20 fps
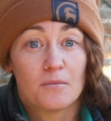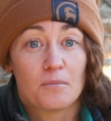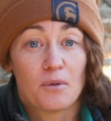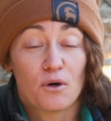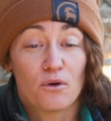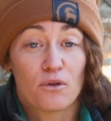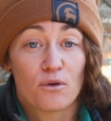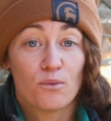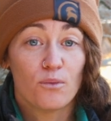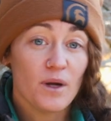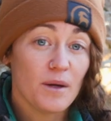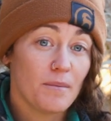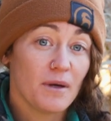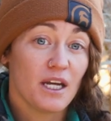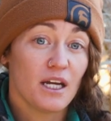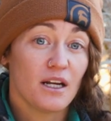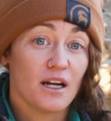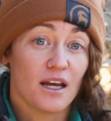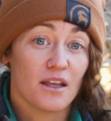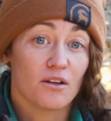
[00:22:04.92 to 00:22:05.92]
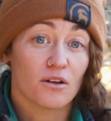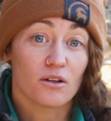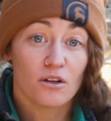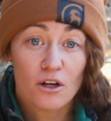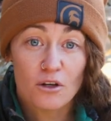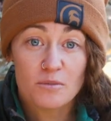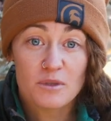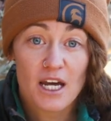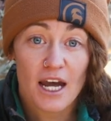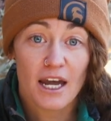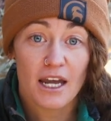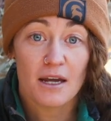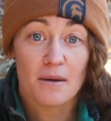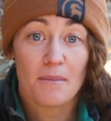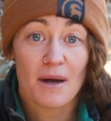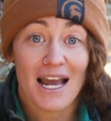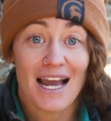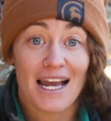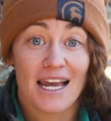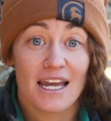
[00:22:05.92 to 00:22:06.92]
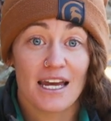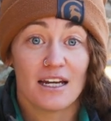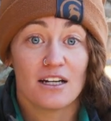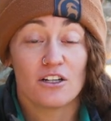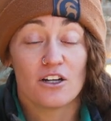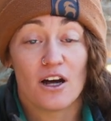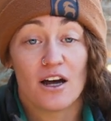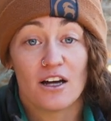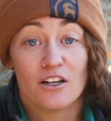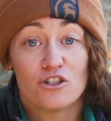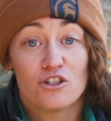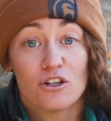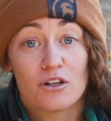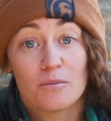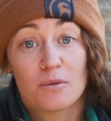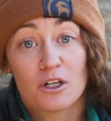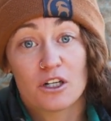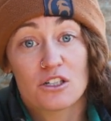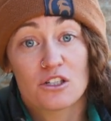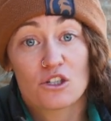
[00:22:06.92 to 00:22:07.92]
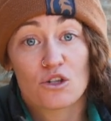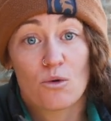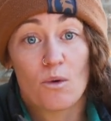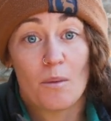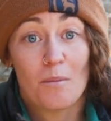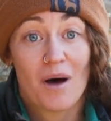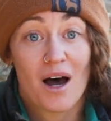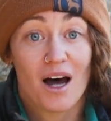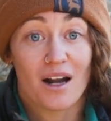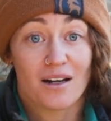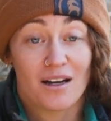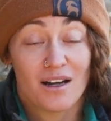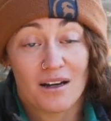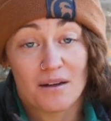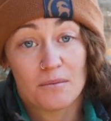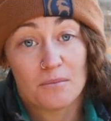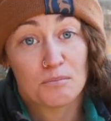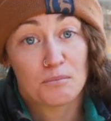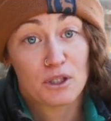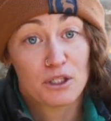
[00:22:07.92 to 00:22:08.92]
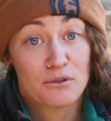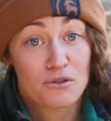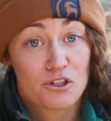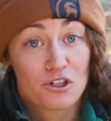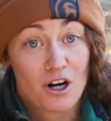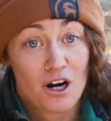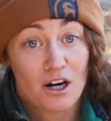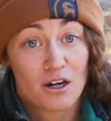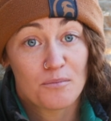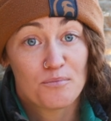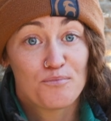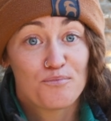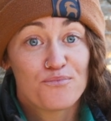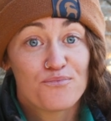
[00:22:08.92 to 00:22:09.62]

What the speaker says: both weeping and the globe type, and juniper squamata, blue star.